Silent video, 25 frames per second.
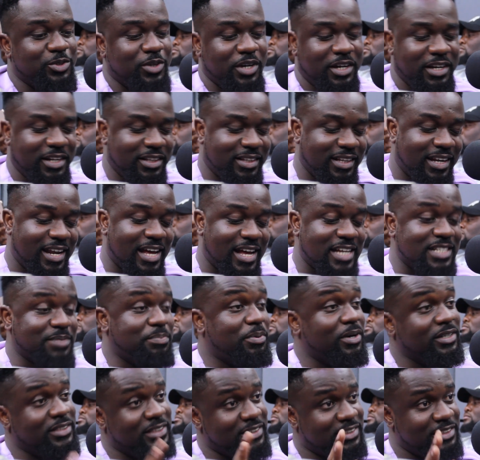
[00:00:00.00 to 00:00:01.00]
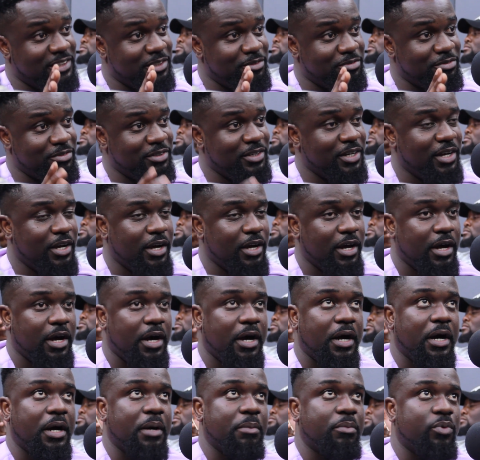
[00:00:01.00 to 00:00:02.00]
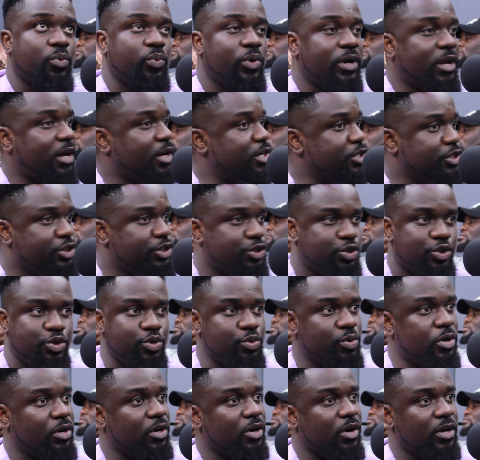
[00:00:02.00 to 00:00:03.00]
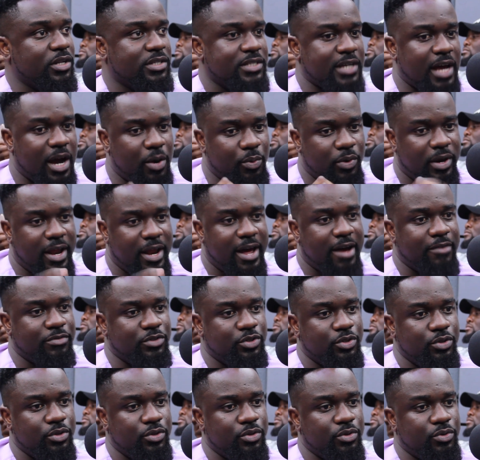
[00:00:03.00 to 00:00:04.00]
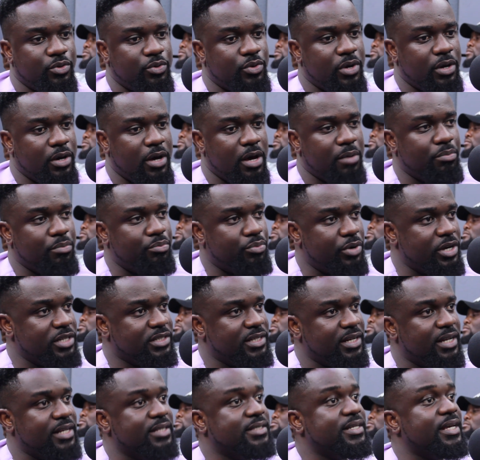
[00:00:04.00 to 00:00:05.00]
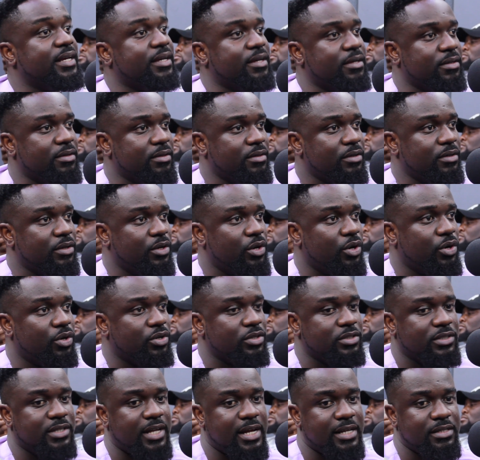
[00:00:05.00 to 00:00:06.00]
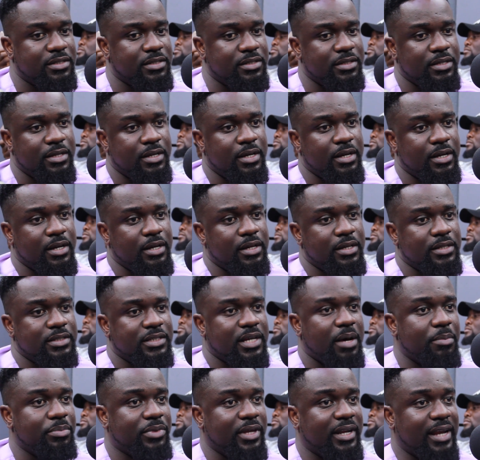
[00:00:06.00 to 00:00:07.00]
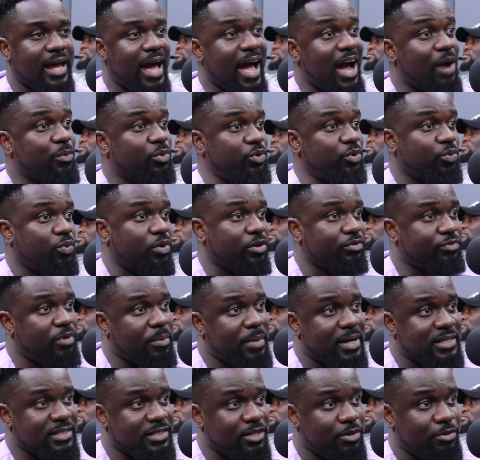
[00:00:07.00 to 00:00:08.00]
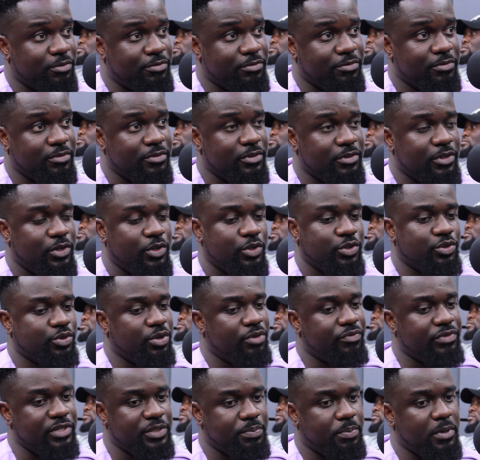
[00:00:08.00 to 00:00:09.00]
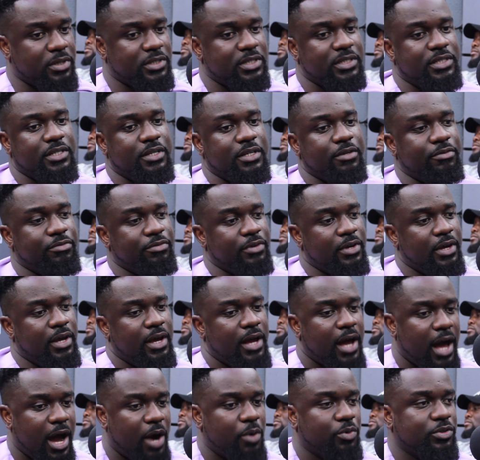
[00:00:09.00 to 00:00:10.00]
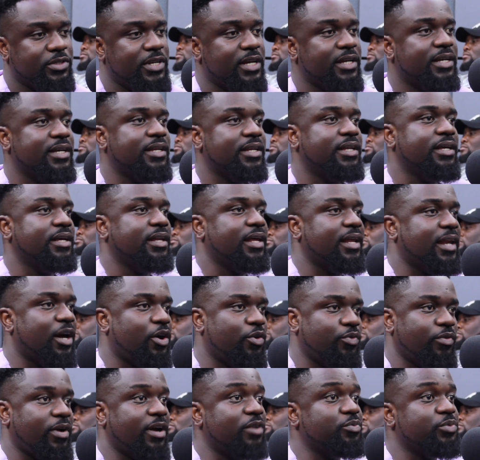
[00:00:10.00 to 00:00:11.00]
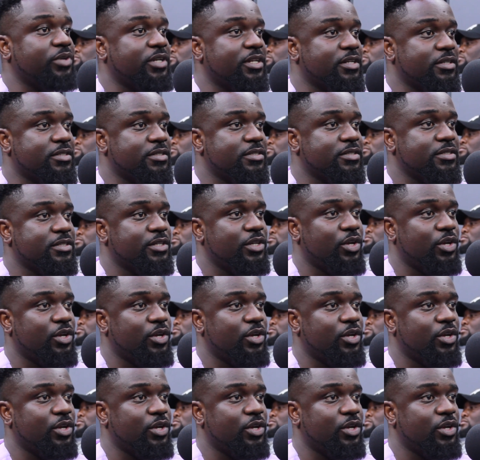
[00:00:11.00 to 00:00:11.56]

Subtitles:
So anything that's positive, whether it's true or not, I would have to embrace it and take it. Because that's something that I would want for myself. So if it's positive, I will take it in and I'll run with it.